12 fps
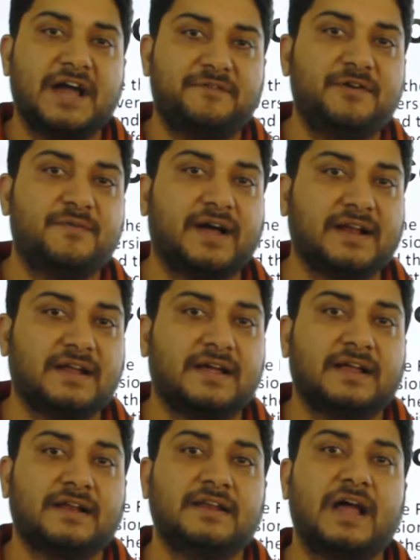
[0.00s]
Hi everyone.
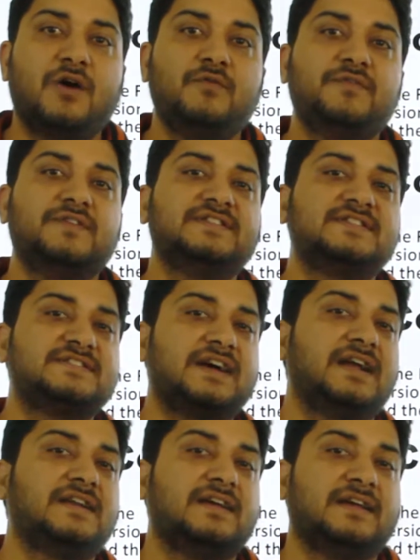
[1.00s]
Now we will
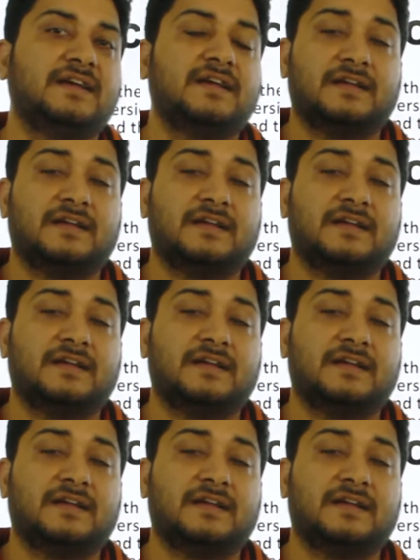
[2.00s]
start